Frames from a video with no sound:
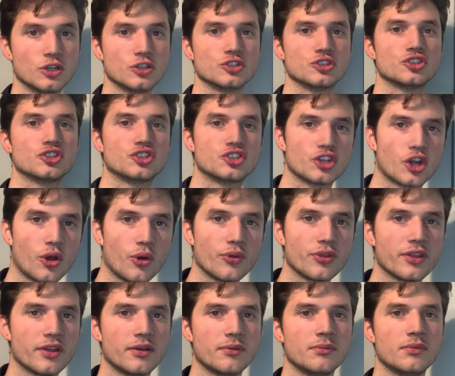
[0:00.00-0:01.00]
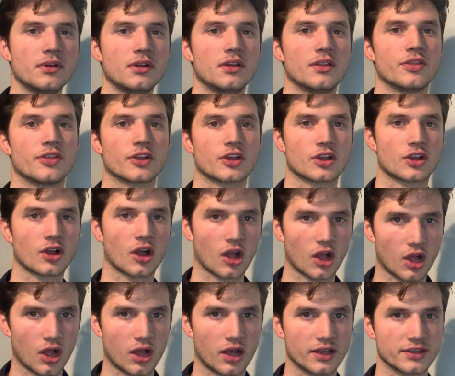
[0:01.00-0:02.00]
Show them the
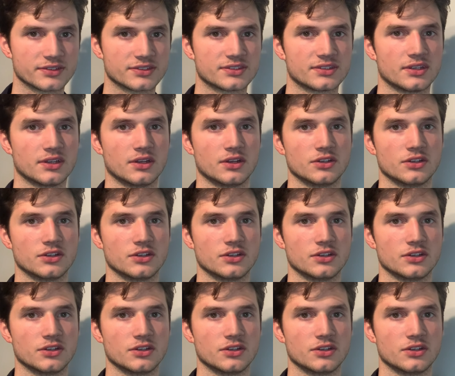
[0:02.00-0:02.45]
cost.